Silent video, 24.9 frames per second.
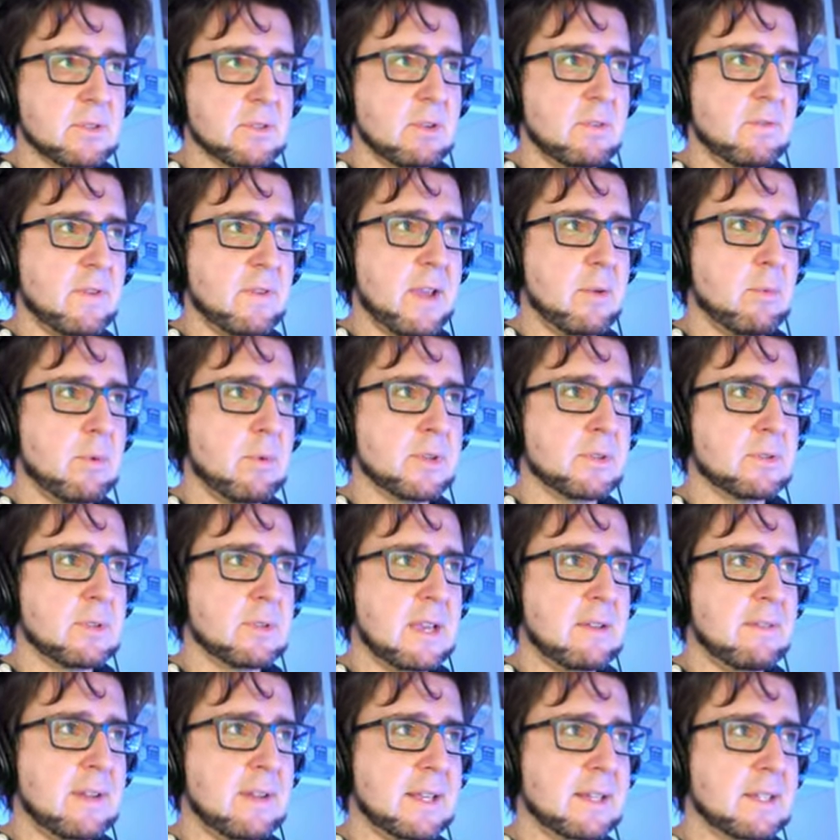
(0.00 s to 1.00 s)
So if I want
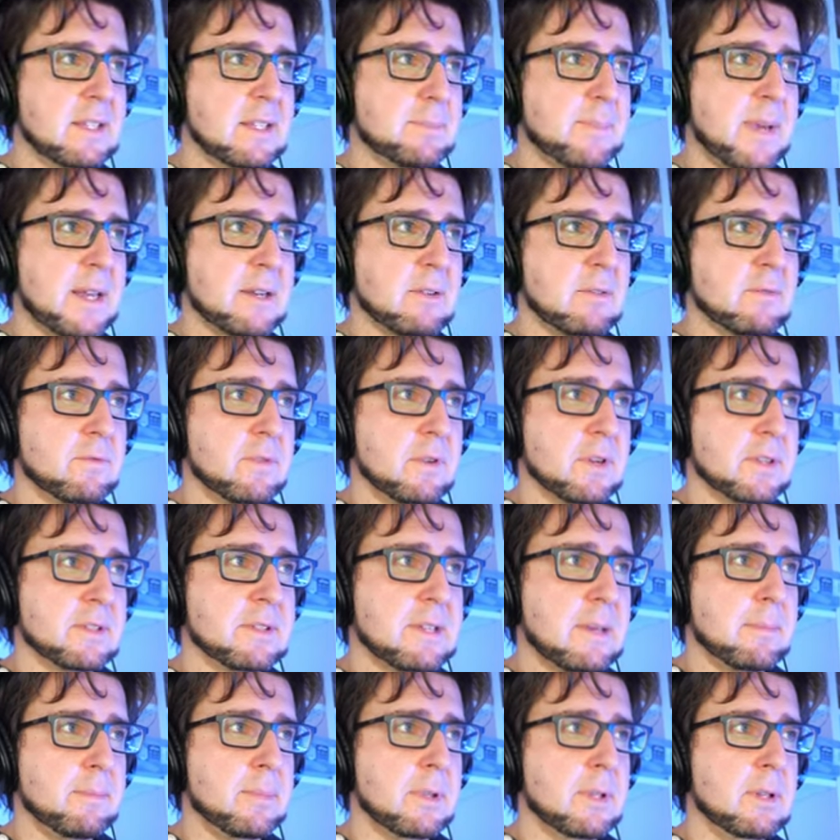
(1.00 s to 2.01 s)
to have like this pattern, for
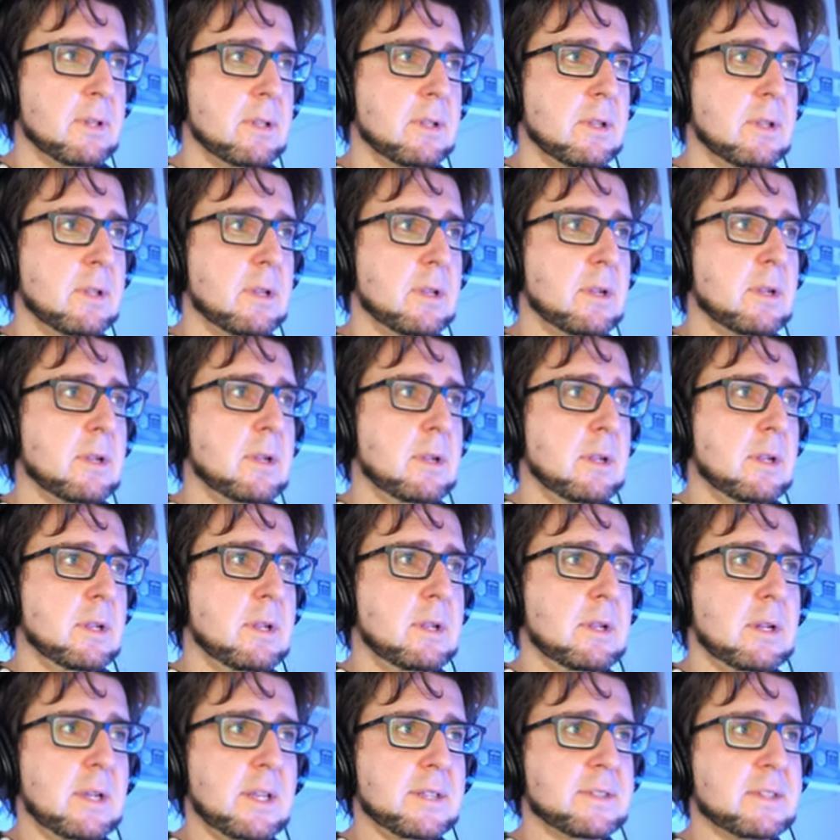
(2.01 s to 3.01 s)
example,
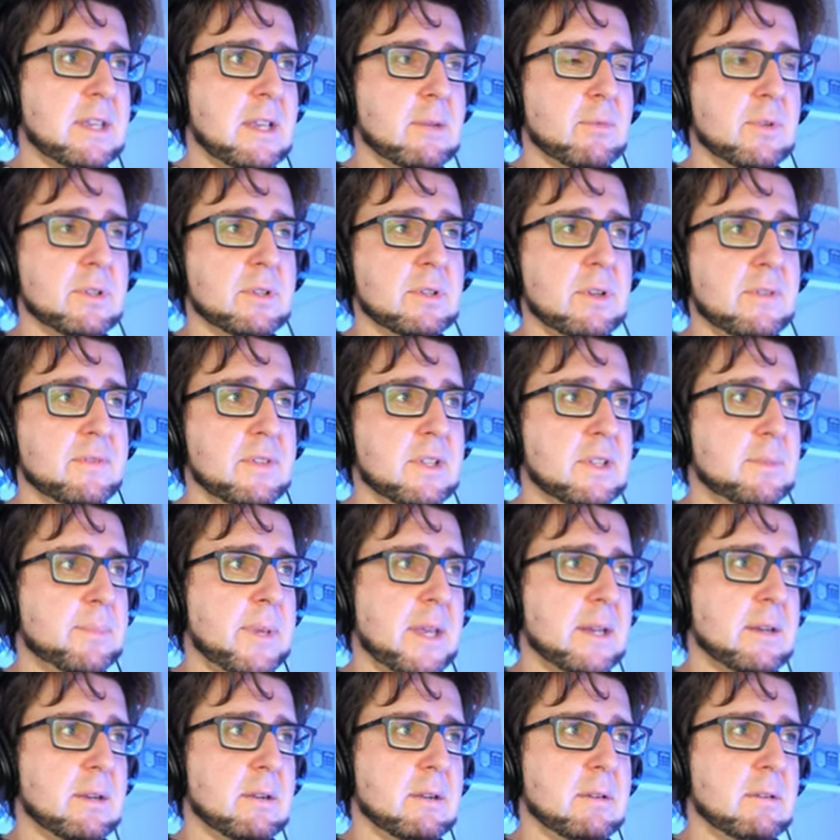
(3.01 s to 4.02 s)
let's say I want to have this
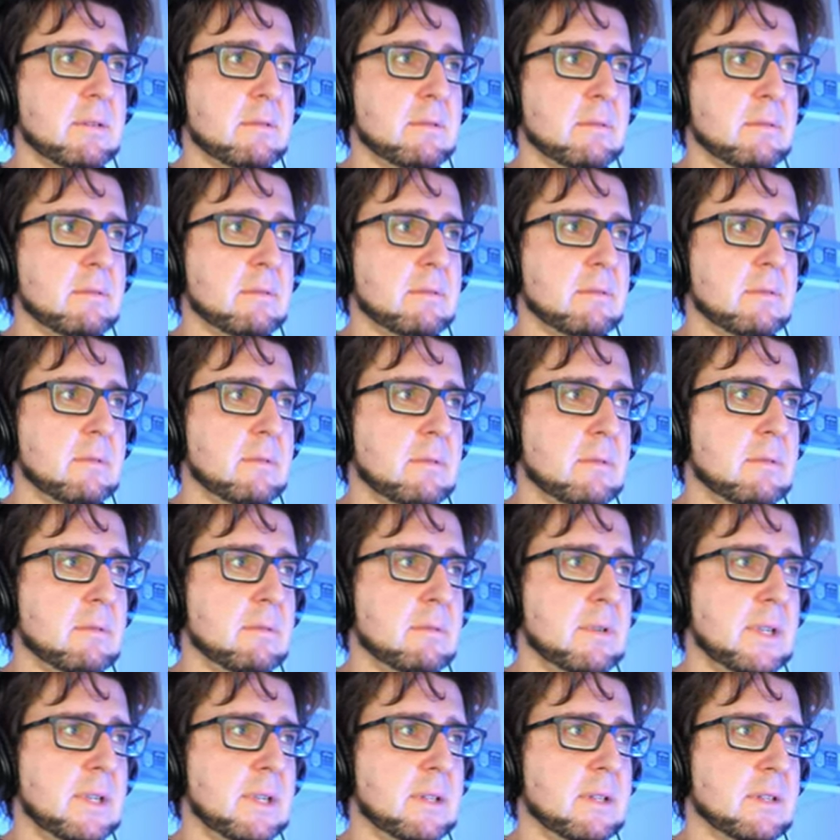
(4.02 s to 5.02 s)
pattern
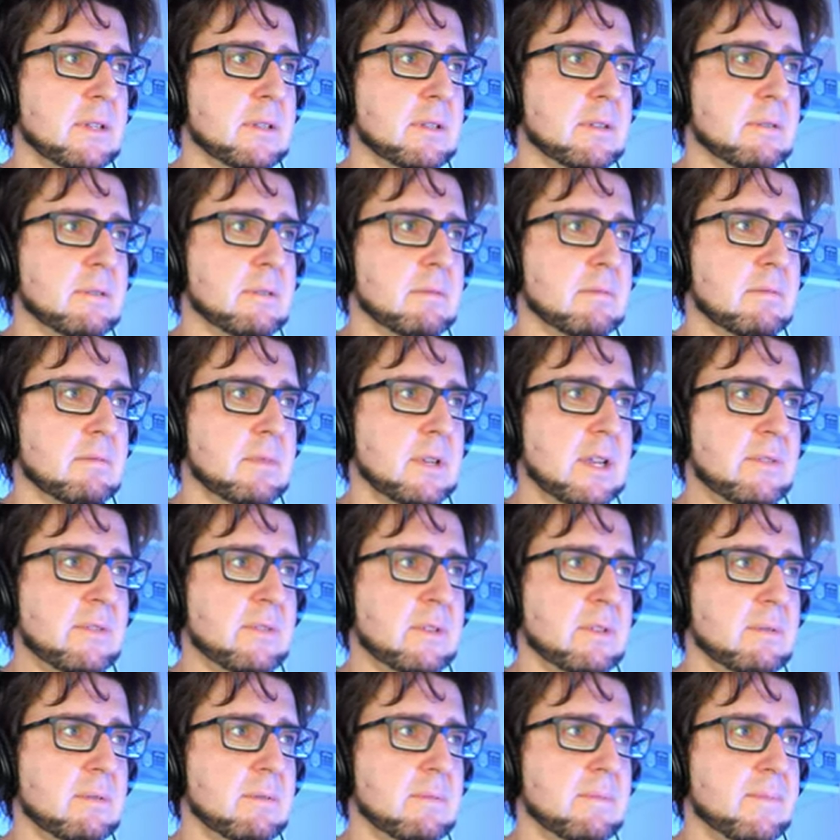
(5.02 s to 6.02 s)
like this, whatever,
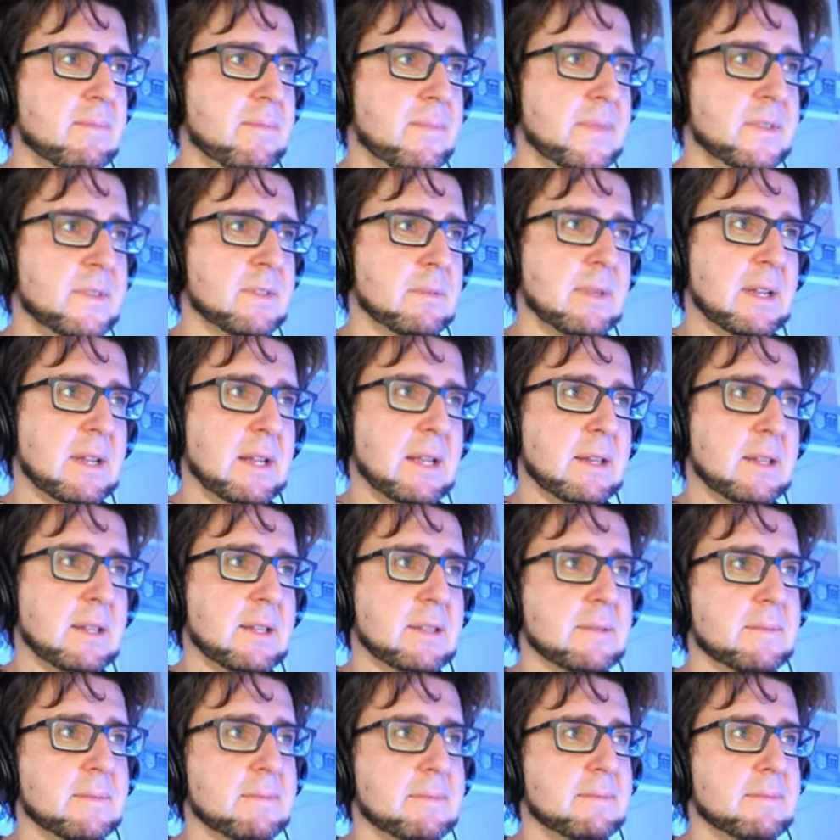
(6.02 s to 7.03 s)
something like
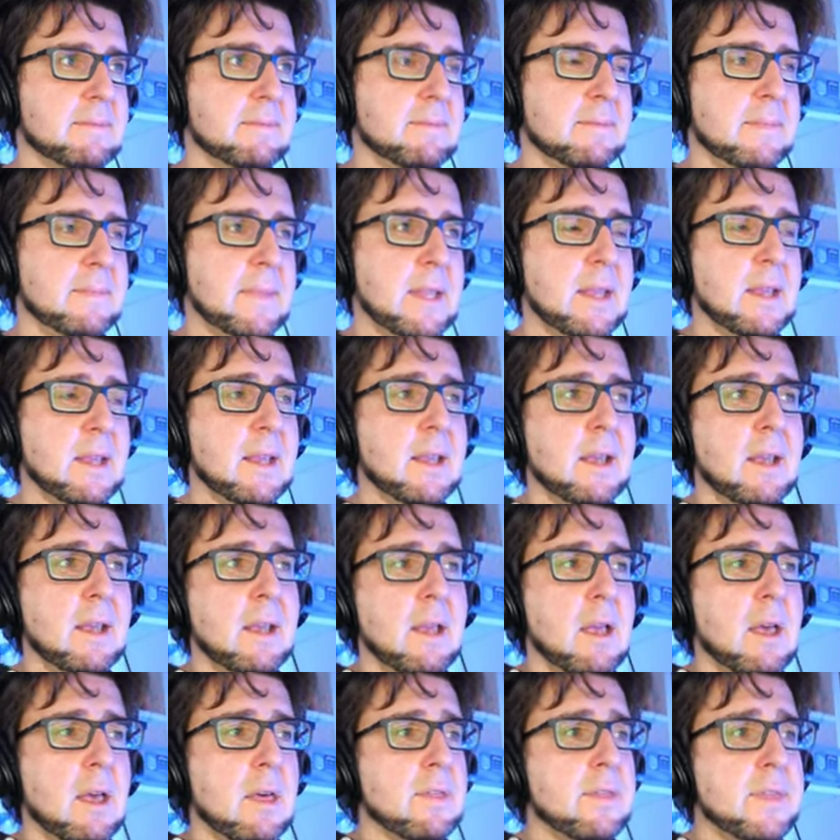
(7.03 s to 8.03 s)
this,
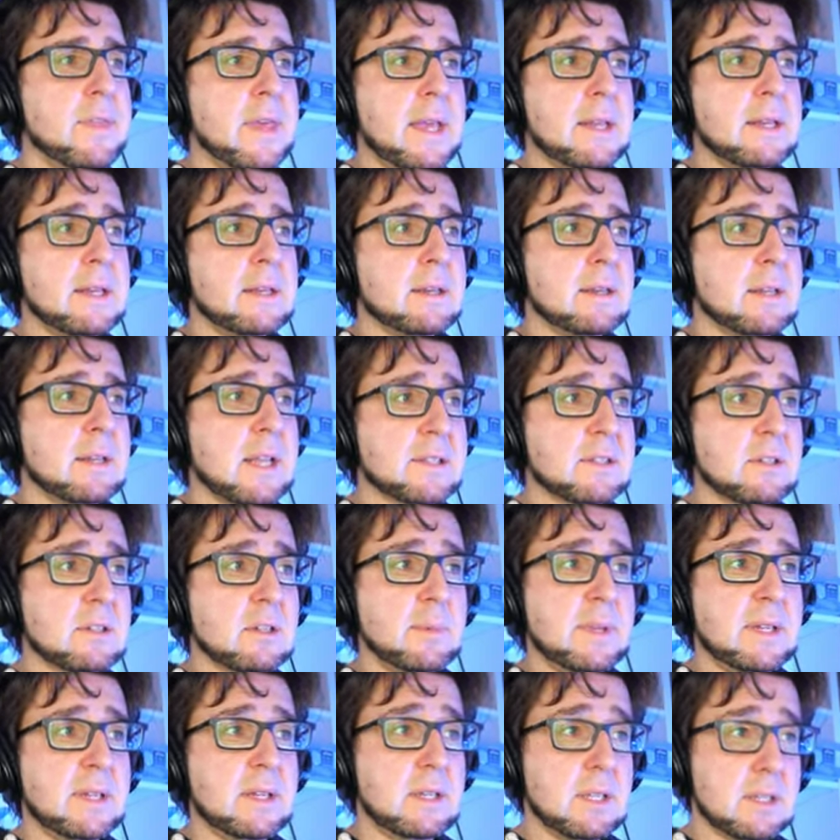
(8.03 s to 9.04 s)
then that's
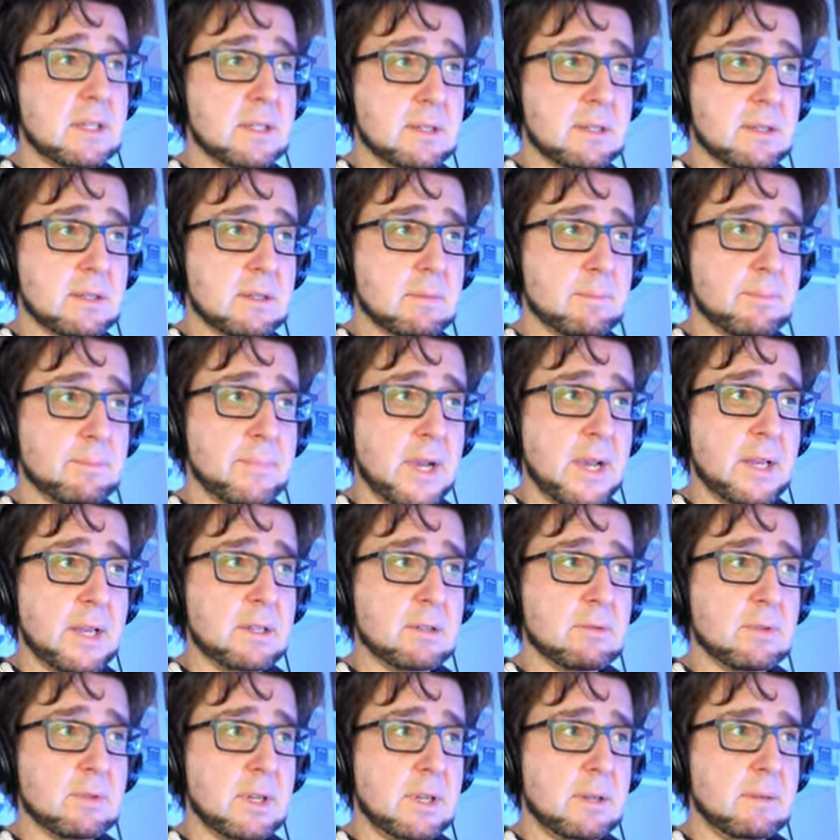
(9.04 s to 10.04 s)
going to be this
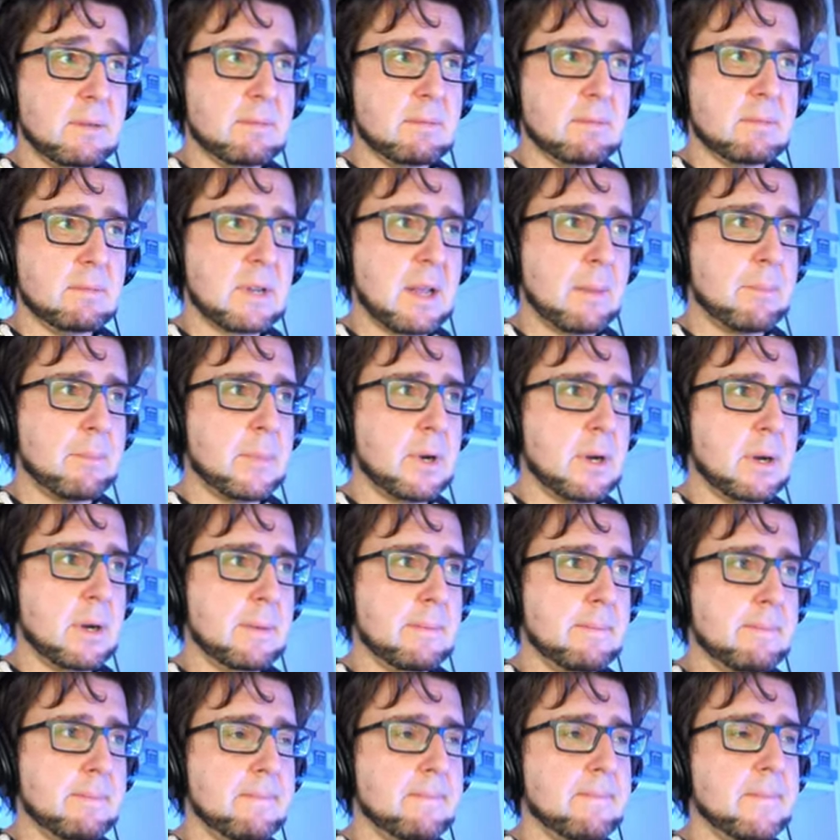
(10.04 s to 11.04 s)
binary
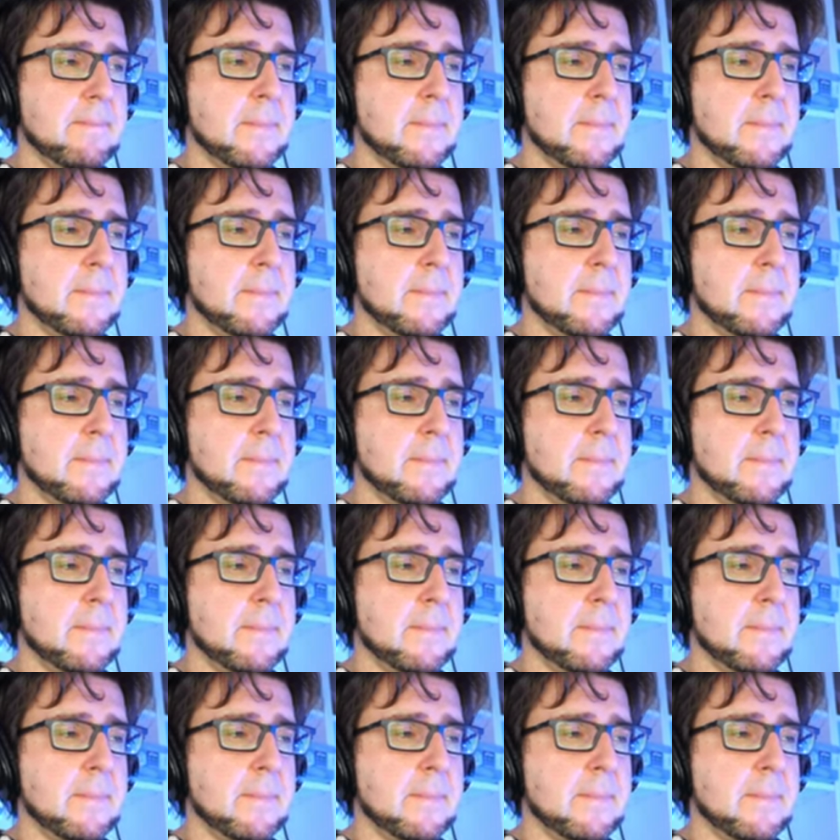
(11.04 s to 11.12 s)
number.